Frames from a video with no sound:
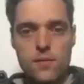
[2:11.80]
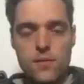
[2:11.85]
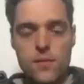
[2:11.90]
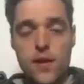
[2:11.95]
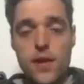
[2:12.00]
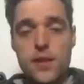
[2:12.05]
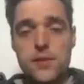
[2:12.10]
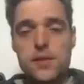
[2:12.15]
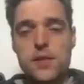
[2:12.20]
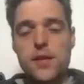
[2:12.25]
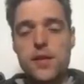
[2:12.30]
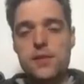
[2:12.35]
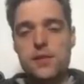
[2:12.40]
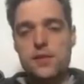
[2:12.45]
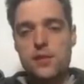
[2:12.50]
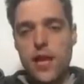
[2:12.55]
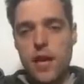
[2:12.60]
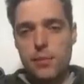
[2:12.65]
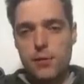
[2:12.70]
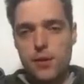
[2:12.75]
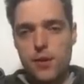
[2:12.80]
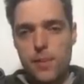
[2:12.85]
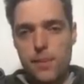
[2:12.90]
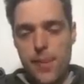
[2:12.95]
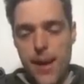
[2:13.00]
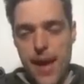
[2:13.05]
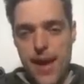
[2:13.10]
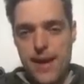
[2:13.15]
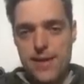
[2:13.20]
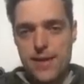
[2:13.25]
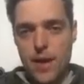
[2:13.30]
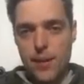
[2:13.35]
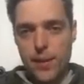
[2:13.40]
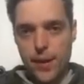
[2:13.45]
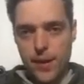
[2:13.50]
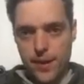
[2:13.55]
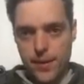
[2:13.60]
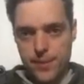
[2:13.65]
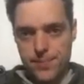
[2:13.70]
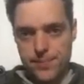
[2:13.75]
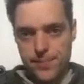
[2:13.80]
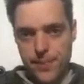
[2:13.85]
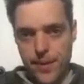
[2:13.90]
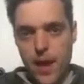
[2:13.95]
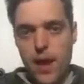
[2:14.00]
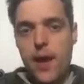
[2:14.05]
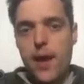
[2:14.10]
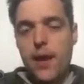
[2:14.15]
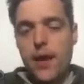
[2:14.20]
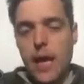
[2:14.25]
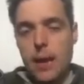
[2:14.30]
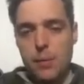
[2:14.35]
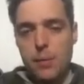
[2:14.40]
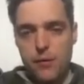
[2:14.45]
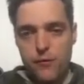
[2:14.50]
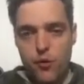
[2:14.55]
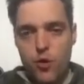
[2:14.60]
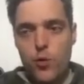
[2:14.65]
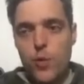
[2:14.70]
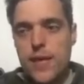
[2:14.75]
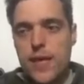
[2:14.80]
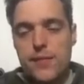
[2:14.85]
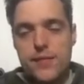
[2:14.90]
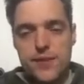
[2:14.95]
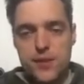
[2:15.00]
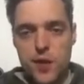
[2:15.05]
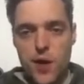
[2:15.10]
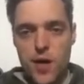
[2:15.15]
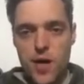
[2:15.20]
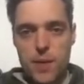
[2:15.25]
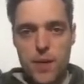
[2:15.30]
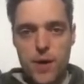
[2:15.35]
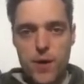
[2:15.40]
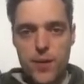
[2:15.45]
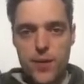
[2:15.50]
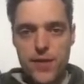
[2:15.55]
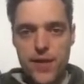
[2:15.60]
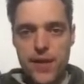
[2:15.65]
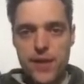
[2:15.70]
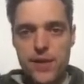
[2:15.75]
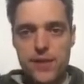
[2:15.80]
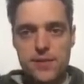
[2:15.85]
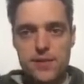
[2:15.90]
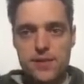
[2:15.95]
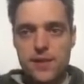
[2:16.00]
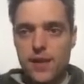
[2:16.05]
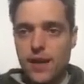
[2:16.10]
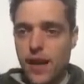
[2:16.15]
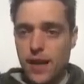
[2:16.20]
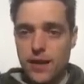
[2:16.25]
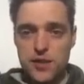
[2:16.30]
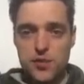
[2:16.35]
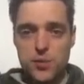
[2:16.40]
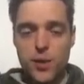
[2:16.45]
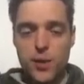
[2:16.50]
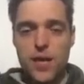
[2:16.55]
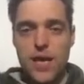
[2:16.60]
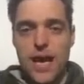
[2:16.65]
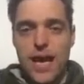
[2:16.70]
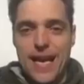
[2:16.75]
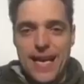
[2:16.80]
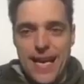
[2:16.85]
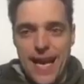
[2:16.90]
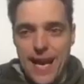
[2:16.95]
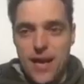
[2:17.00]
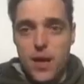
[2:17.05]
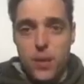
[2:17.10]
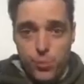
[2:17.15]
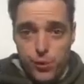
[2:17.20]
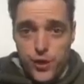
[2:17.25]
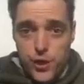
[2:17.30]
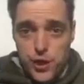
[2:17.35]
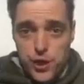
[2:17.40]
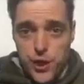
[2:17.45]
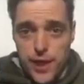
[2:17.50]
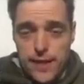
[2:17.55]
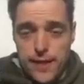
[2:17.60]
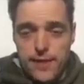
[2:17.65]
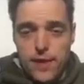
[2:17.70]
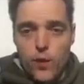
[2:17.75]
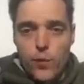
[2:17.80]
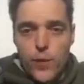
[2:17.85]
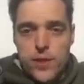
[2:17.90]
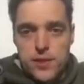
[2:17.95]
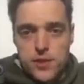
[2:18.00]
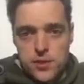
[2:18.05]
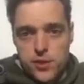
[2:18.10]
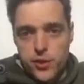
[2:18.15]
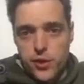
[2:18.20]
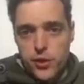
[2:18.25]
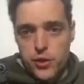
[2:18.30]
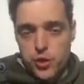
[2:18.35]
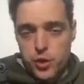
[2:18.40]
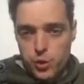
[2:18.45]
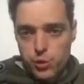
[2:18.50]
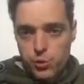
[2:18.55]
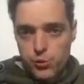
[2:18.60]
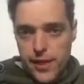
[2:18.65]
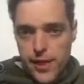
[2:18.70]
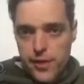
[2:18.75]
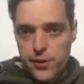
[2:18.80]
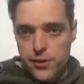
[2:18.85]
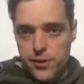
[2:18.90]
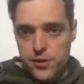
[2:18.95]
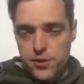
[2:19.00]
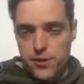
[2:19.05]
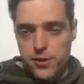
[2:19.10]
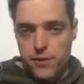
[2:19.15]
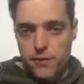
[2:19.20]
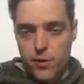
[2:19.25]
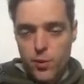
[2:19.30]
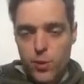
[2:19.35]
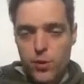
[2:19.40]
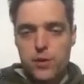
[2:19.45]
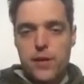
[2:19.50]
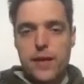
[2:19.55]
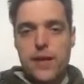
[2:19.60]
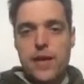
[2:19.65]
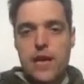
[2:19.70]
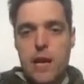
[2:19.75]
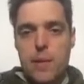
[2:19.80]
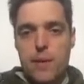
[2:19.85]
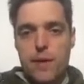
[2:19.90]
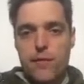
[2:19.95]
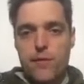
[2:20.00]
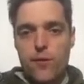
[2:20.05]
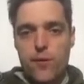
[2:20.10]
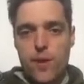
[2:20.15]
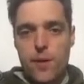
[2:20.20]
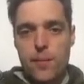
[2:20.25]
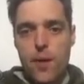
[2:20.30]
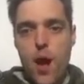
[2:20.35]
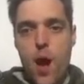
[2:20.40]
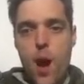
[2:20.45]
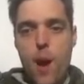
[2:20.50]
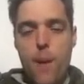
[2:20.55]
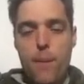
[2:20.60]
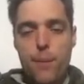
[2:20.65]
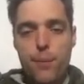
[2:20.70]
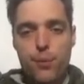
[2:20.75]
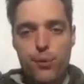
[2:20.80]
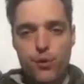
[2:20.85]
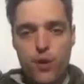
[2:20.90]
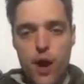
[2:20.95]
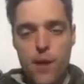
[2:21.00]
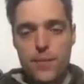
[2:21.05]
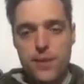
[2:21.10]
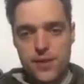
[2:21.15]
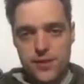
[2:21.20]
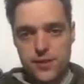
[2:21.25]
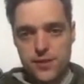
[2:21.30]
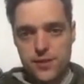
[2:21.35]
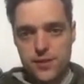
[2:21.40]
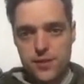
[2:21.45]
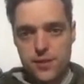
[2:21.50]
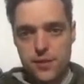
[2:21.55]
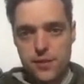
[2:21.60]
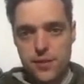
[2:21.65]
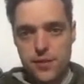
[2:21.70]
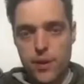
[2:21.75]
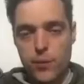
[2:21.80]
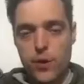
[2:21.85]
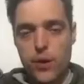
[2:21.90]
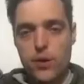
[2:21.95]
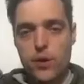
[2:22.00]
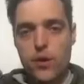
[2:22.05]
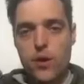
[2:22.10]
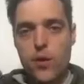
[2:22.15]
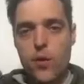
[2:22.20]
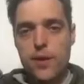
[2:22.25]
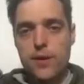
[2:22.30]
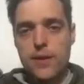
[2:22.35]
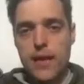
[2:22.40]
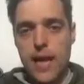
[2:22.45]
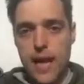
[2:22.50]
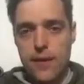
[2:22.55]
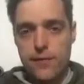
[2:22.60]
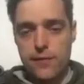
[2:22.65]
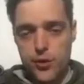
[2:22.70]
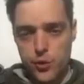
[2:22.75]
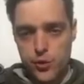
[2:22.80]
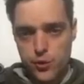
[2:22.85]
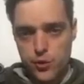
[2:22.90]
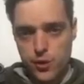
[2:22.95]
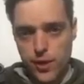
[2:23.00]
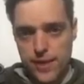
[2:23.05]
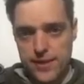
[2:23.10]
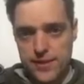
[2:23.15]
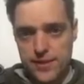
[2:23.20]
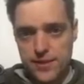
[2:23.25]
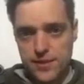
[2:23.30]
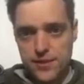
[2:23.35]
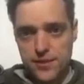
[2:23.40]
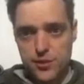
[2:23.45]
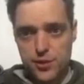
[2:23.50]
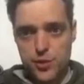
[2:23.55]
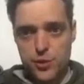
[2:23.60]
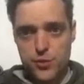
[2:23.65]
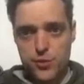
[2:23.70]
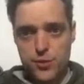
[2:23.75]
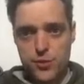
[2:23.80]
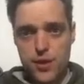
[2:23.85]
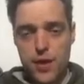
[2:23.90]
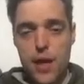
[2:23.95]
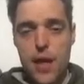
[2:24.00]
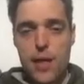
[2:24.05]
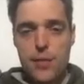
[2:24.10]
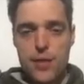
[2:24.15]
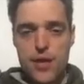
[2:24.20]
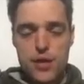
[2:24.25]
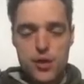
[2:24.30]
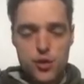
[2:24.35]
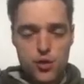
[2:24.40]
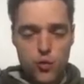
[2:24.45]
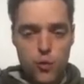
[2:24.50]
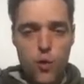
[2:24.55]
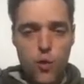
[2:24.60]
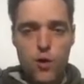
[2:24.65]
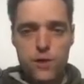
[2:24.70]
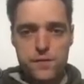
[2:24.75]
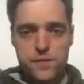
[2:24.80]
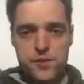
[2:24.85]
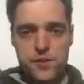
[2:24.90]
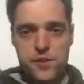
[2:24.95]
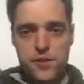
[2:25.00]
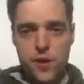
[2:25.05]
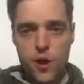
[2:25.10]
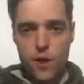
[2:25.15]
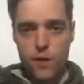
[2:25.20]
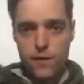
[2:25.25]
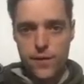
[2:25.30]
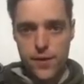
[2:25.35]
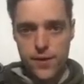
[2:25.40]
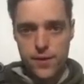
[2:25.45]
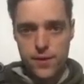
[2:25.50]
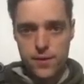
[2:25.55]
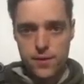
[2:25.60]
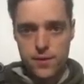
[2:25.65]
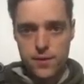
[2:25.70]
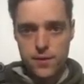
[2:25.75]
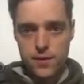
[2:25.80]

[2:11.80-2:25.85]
Yes, a cyber pandemic. And before we even talk about what that is, I just want to again appreciate that we just heard two leaders of the World Economic Forum promise that we are going to have a new crisis soon that dwarfs COVID,